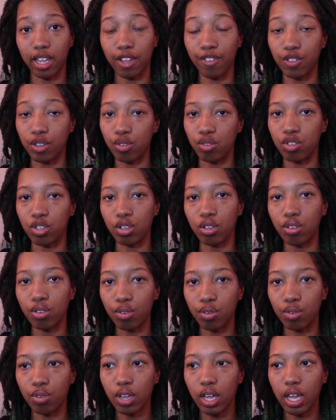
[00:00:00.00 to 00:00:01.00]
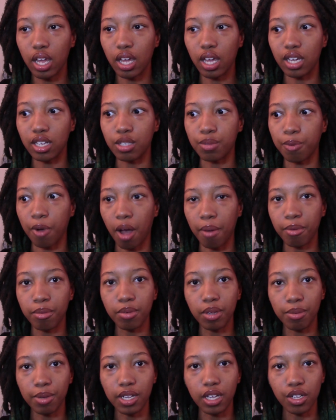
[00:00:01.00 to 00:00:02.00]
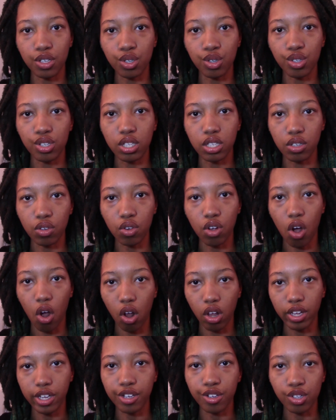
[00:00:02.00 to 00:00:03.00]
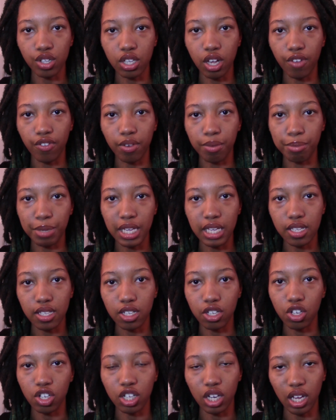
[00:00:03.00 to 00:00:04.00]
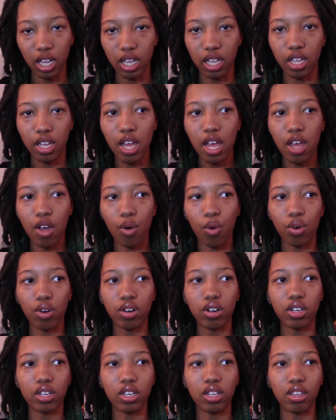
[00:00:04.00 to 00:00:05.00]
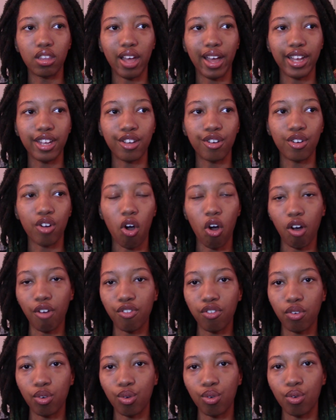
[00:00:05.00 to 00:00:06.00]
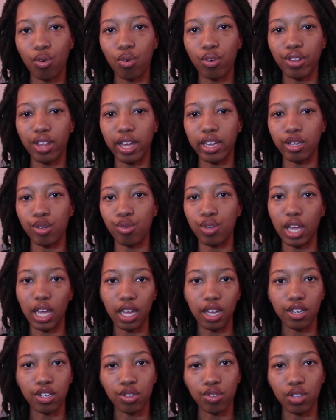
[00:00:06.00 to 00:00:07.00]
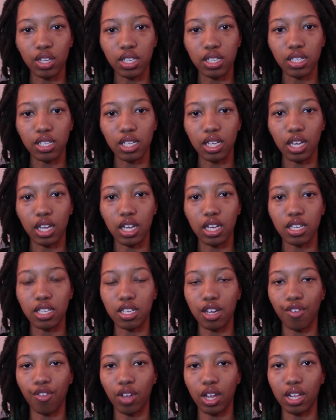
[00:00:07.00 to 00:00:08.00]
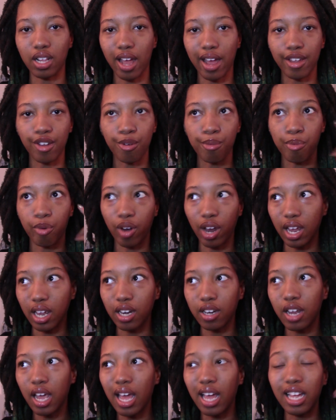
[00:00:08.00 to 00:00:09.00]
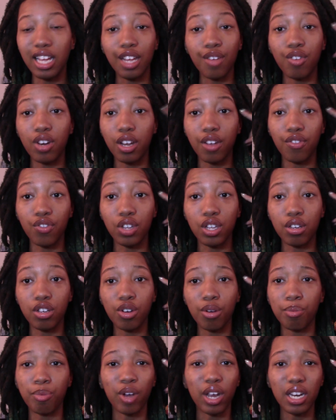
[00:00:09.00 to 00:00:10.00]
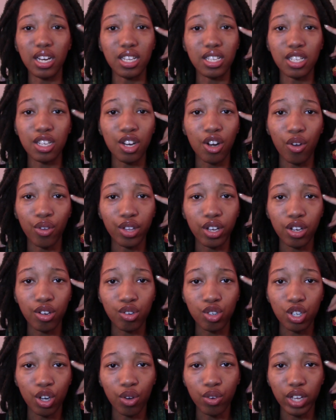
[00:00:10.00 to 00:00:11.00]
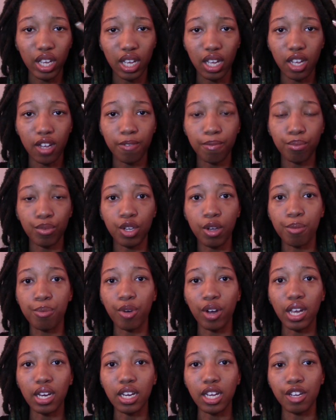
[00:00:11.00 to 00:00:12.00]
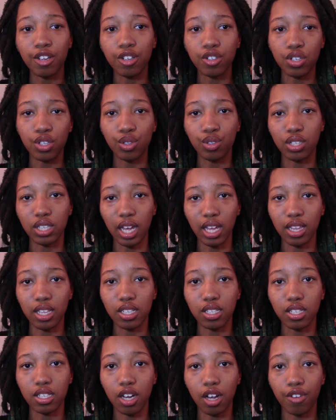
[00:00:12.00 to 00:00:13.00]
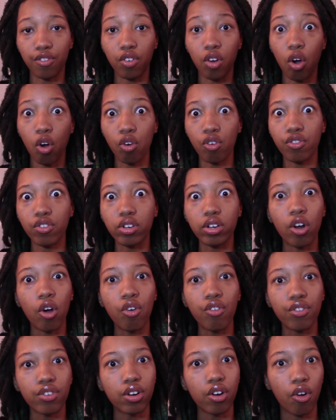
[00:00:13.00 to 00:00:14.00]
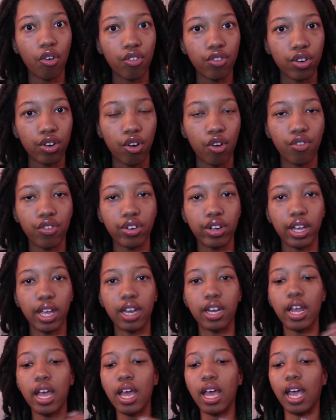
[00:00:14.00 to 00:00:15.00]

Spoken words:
If you do, it's probably because you're still calling yourself a piece of shit, or that you're awful, or that you can't do this thing and stuff like that. Your brain, even if your brain doesn't know that you're joking, your brain hears you say this stuff over and over and over and over again.